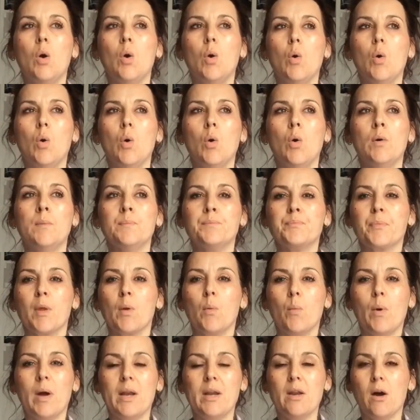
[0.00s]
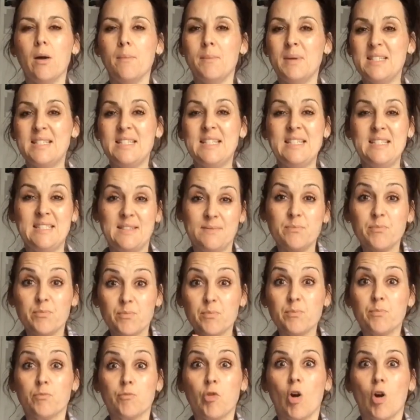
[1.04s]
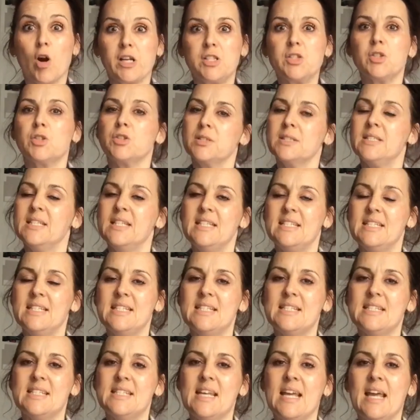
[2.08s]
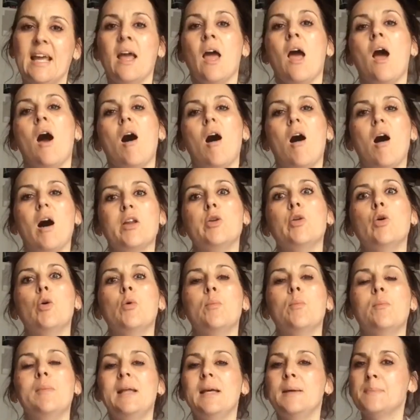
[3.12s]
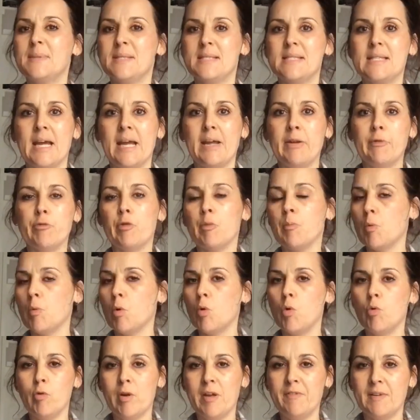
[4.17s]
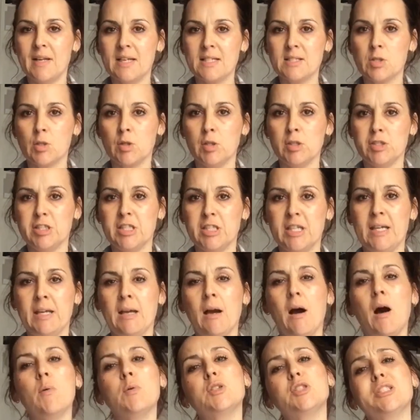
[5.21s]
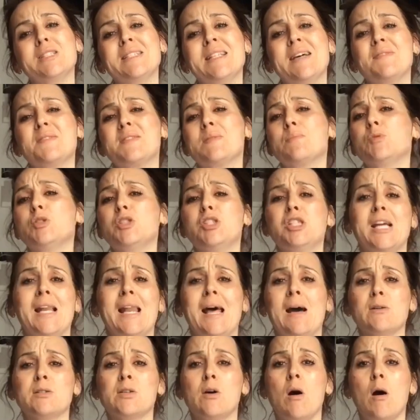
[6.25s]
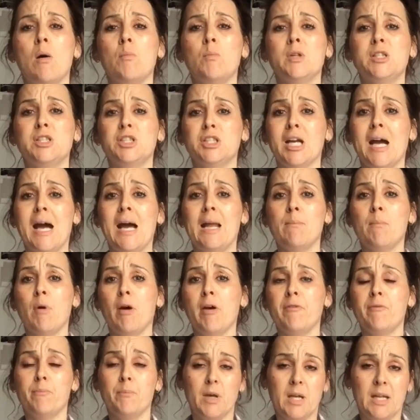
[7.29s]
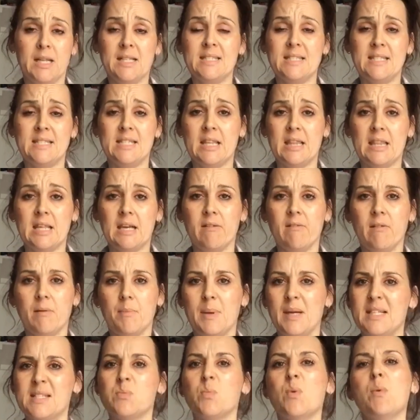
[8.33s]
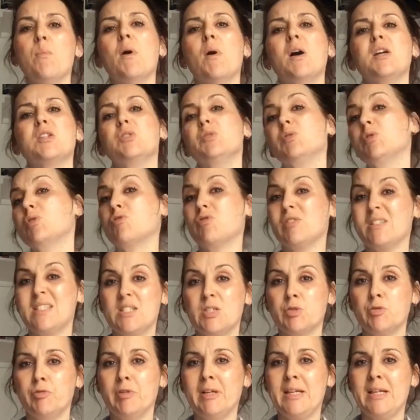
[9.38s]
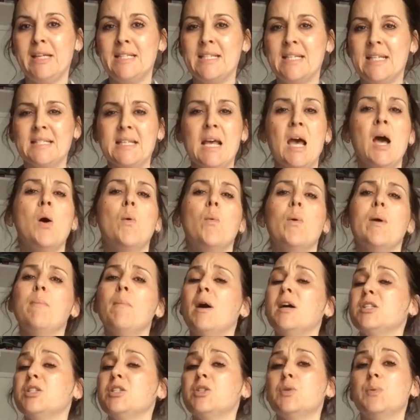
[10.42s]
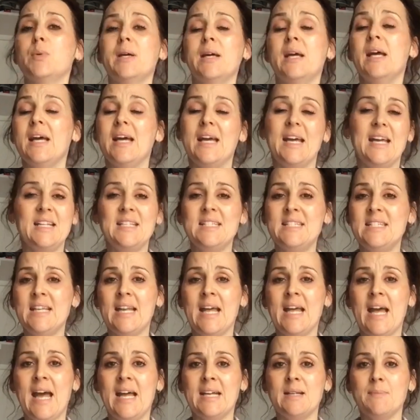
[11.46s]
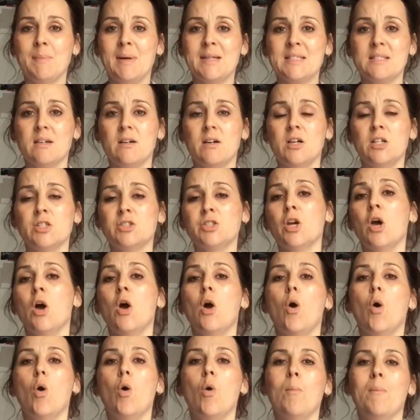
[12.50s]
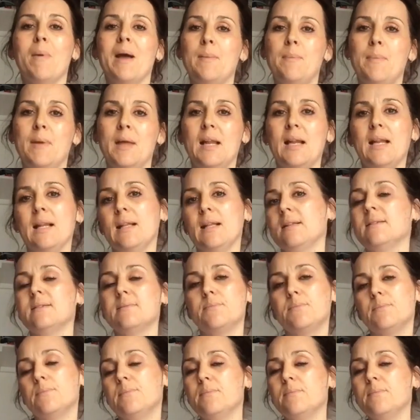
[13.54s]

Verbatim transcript: or when I'm indeed right on TTCing, I normally abstain from all reflexology. I would just have some chill out time with Jan, my holistic therapist. We might do the crystal readings. We might do an Indian head massage or maybe a little